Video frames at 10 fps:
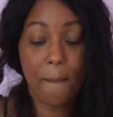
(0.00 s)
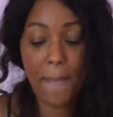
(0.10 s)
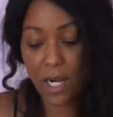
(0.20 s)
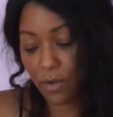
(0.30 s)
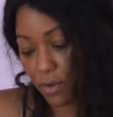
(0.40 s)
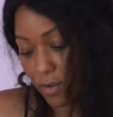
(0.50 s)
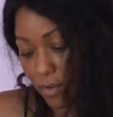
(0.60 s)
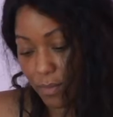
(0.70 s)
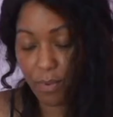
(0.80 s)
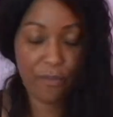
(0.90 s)

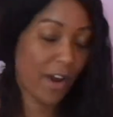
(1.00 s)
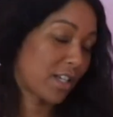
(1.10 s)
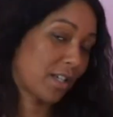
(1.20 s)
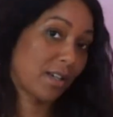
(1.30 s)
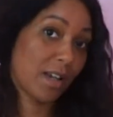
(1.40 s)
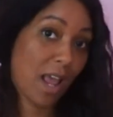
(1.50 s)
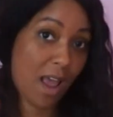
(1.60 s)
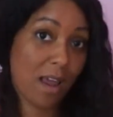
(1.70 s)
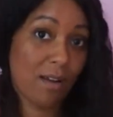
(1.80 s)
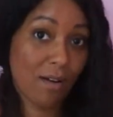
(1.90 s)
medical profession
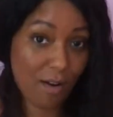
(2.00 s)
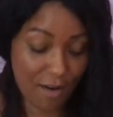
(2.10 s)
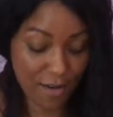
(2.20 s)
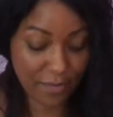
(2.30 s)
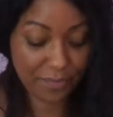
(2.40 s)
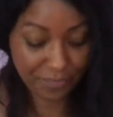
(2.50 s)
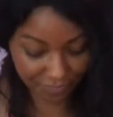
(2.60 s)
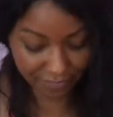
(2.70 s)
at all.